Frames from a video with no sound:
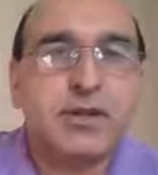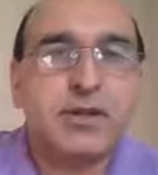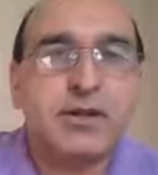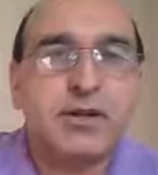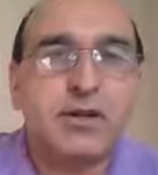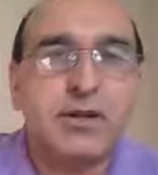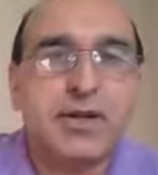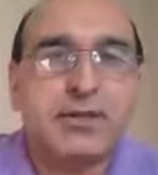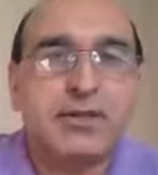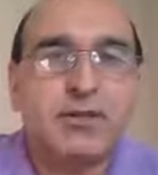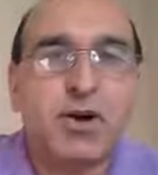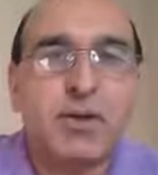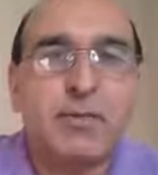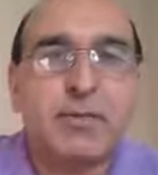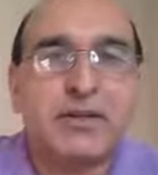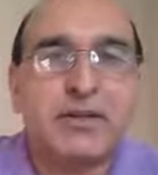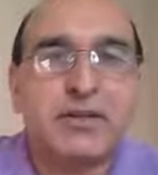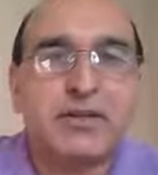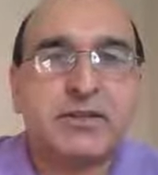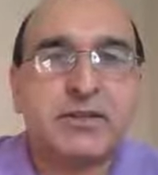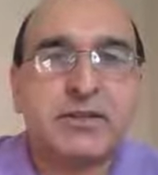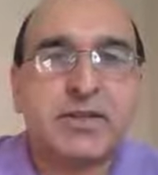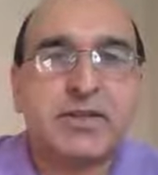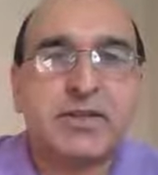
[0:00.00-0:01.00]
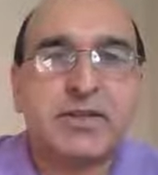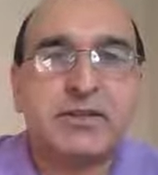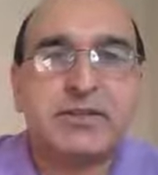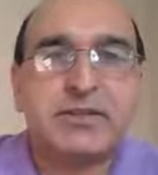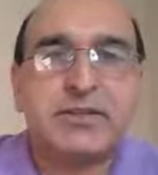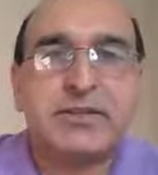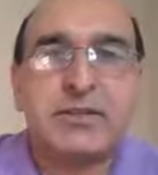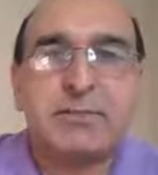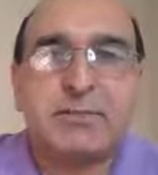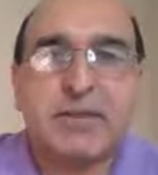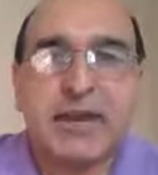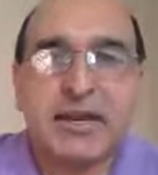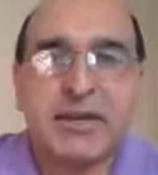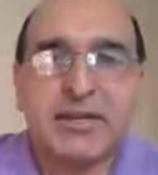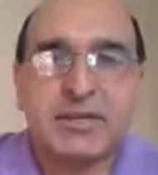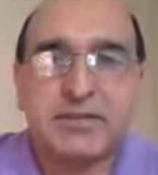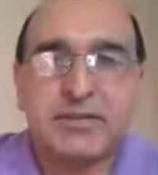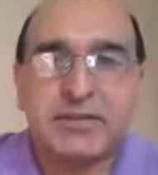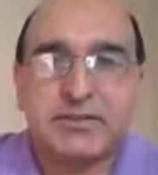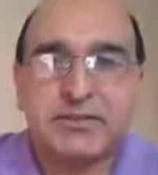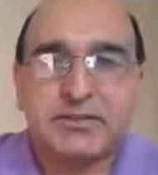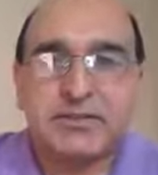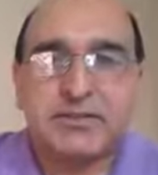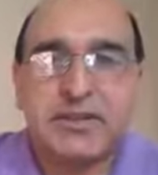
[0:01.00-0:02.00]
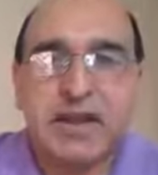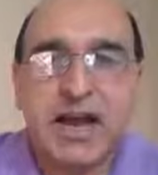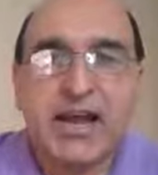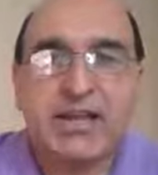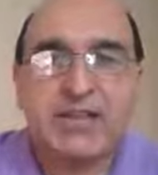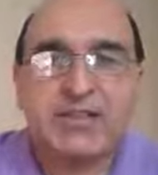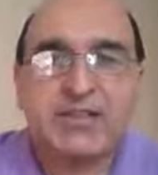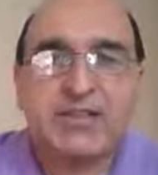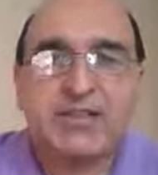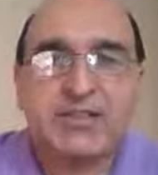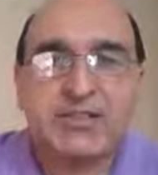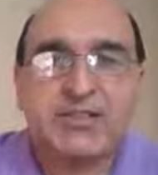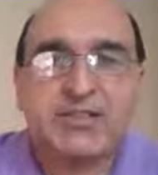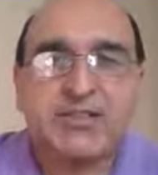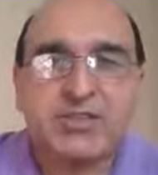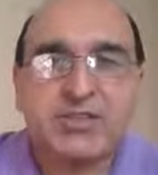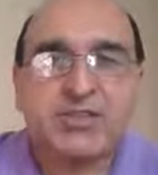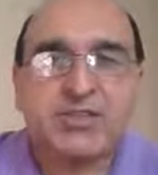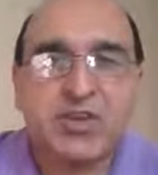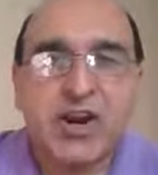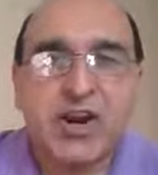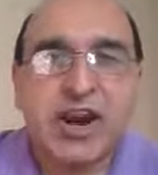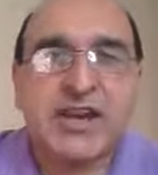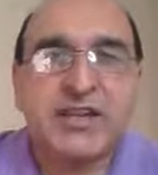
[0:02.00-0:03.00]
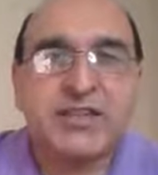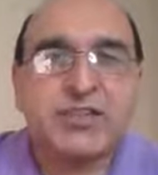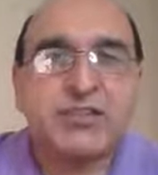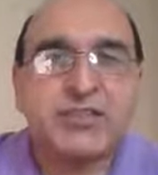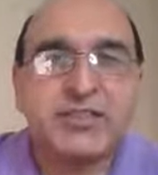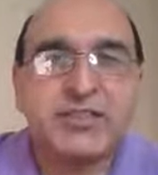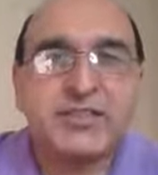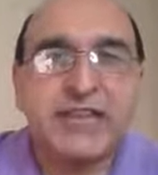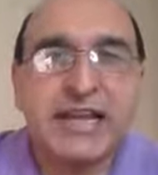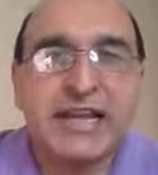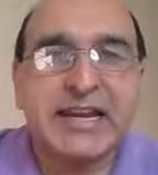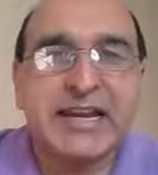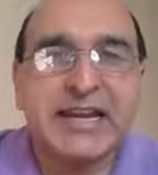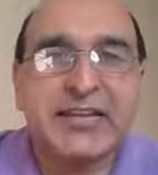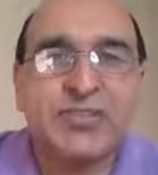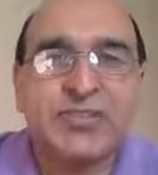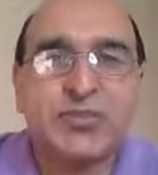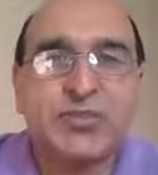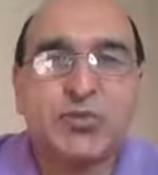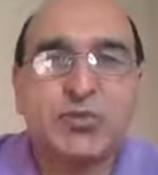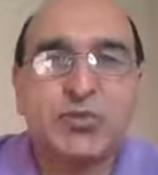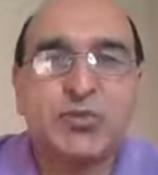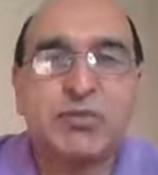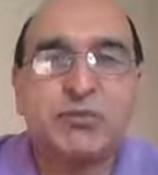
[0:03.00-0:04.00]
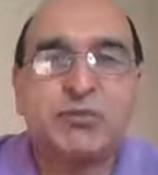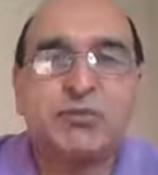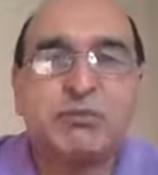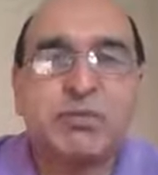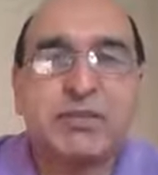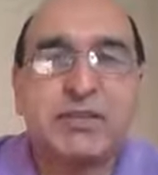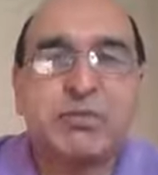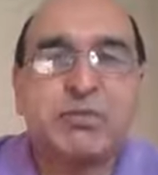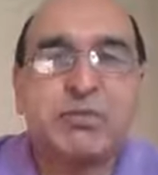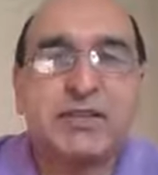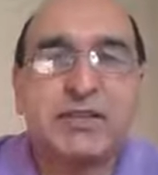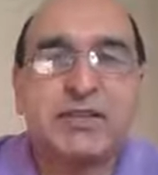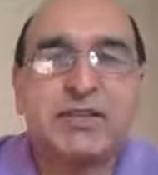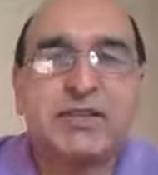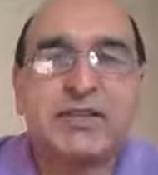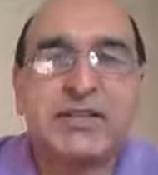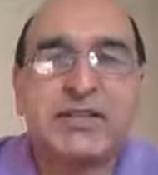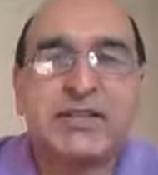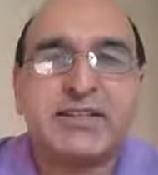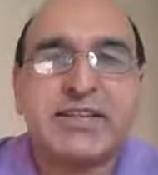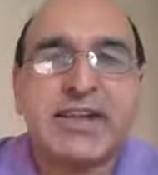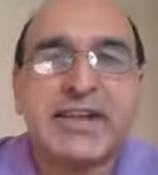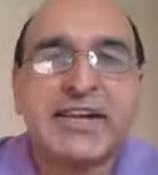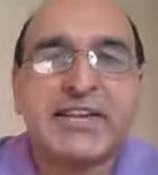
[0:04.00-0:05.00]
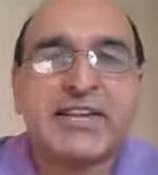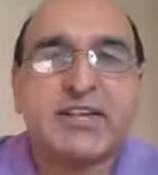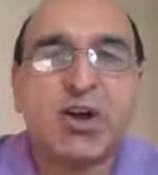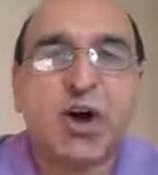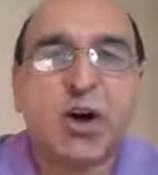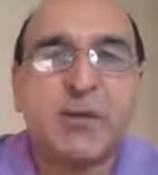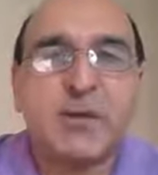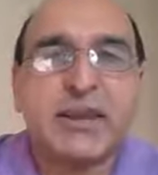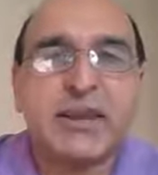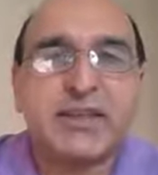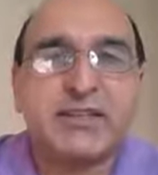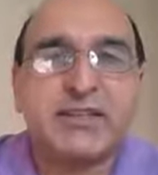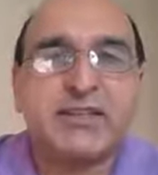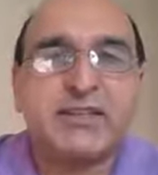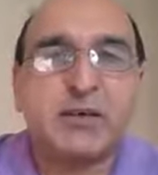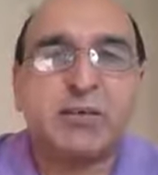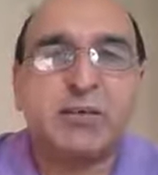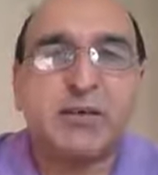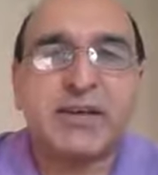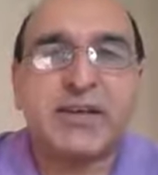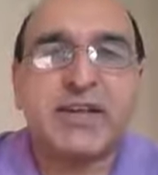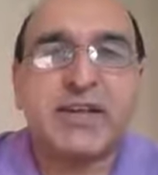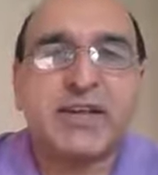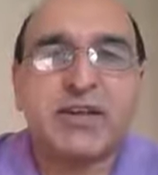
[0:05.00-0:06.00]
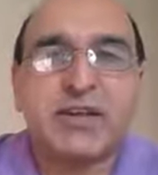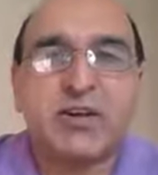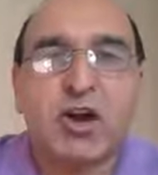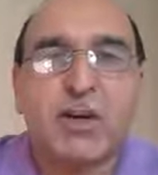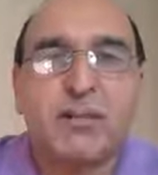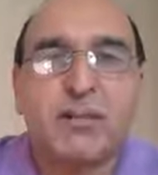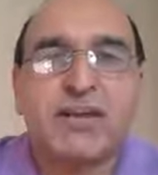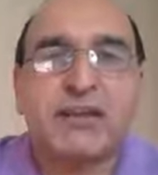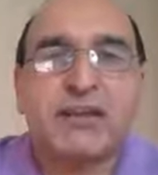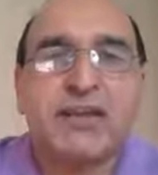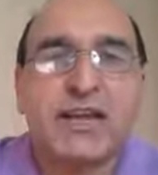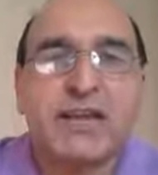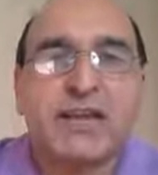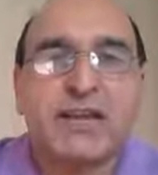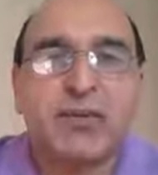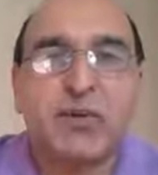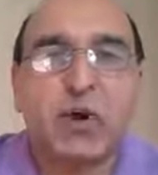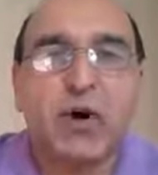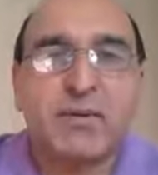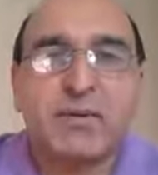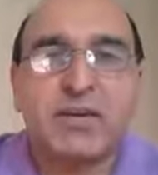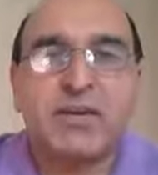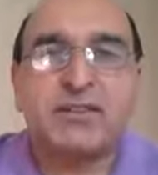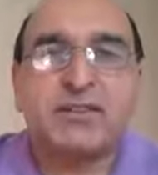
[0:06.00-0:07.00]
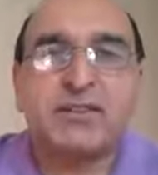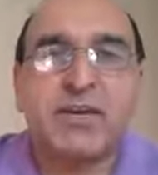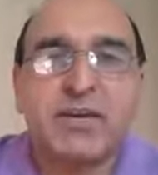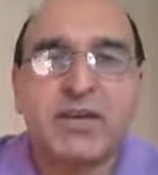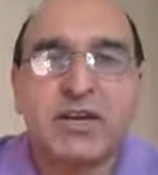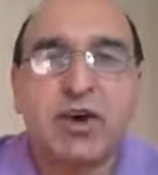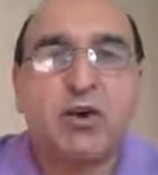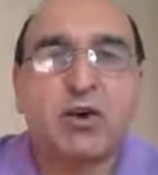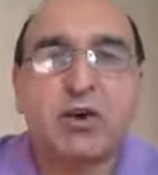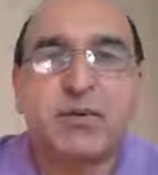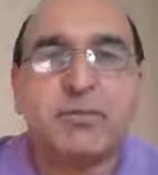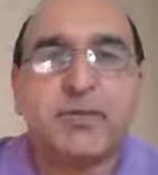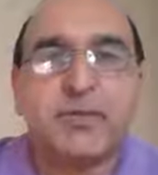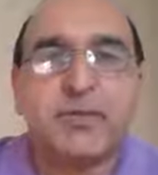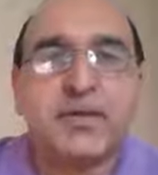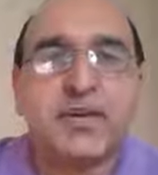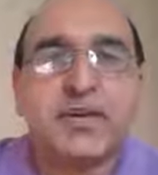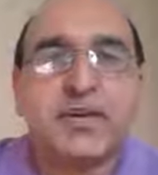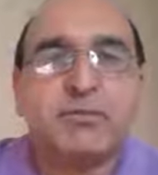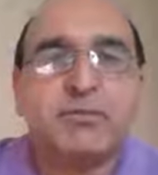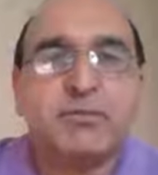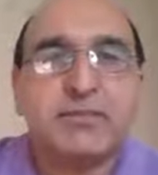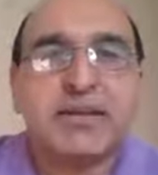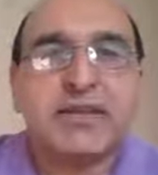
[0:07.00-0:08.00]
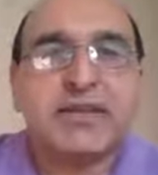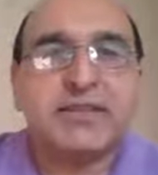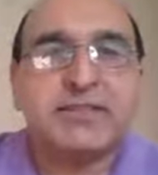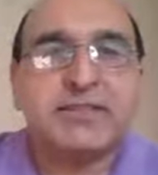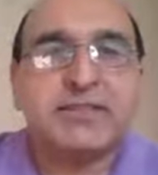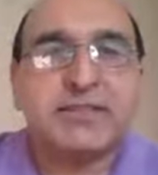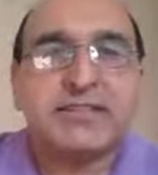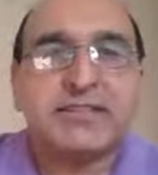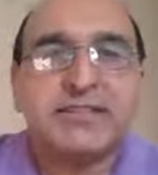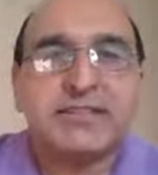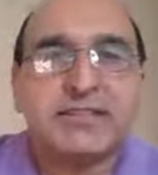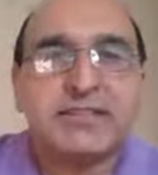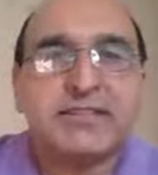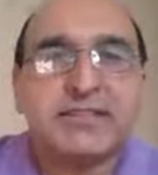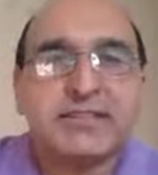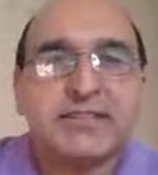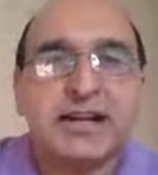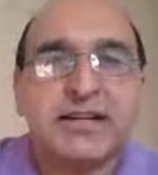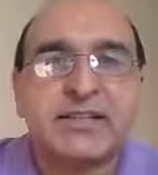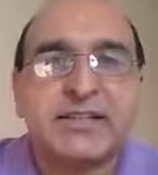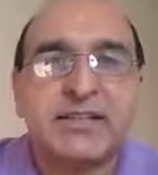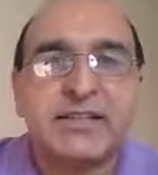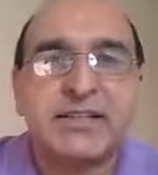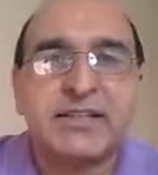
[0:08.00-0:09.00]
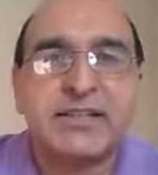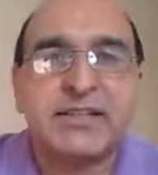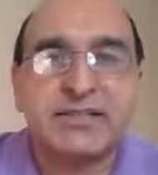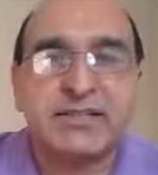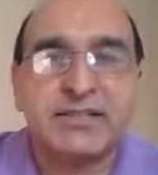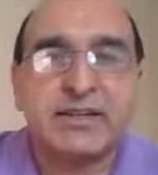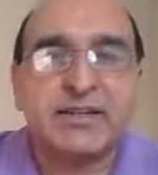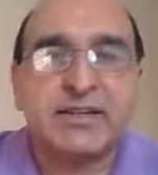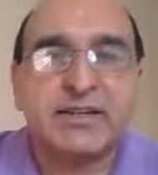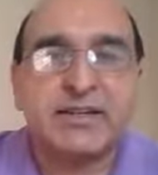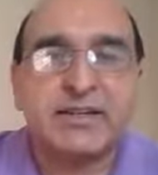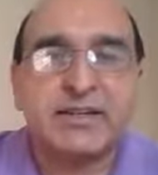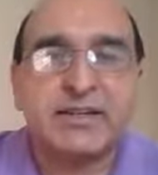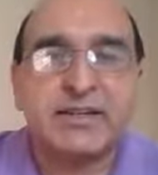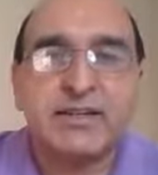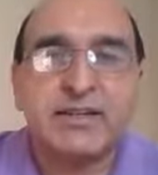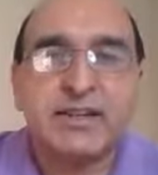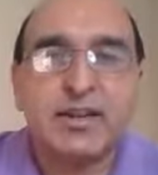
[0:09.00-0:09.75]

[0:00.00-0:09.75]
economic CPEC. I just try to challenge you people that the word economics, economy, please, this is called critical thinking.